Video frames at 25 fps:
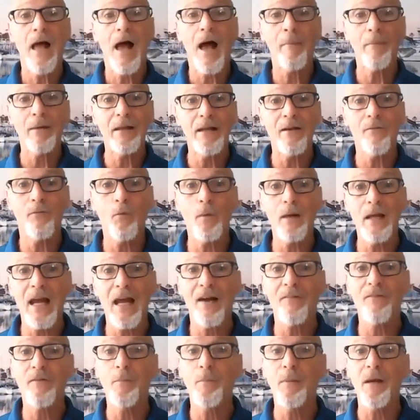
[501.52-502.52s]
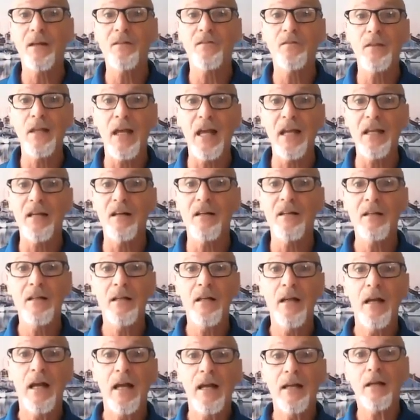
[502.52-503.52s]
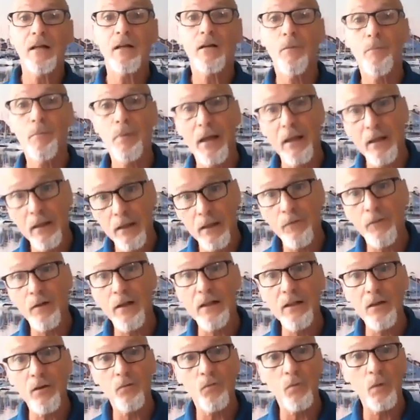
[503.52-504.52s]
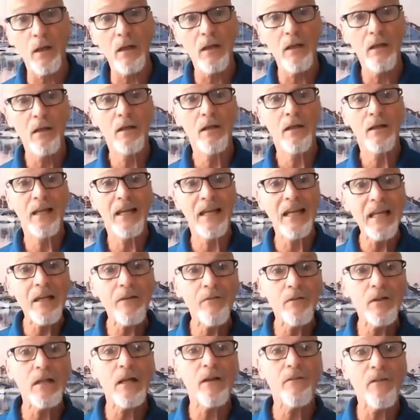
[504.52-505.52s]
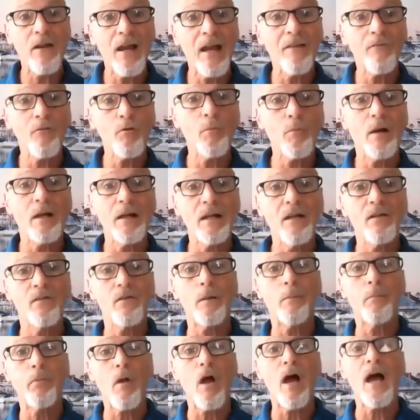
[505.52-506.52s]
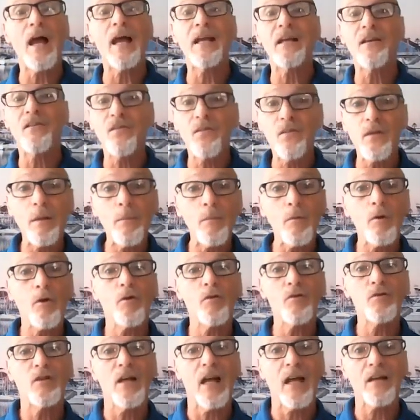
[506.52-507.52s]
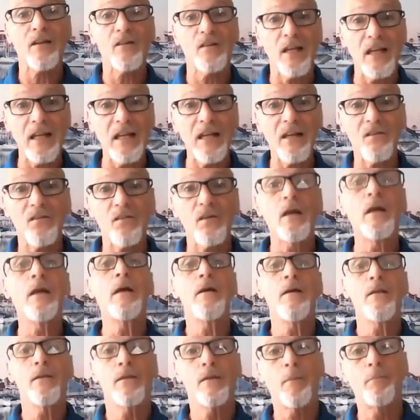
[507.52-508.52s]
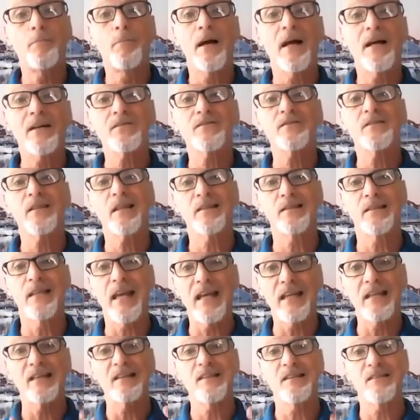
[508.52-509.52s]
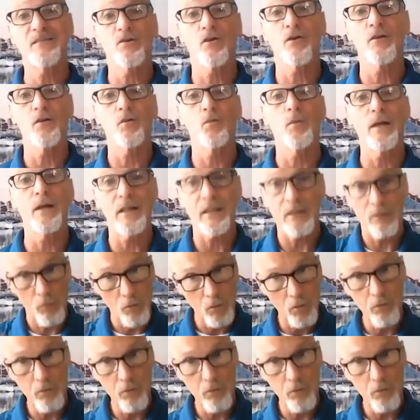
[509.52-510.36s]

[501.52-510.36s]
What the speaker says: I mean, if we have the best data in a competitive industry, even if everybody is applying similar techniques, the best data is going to win.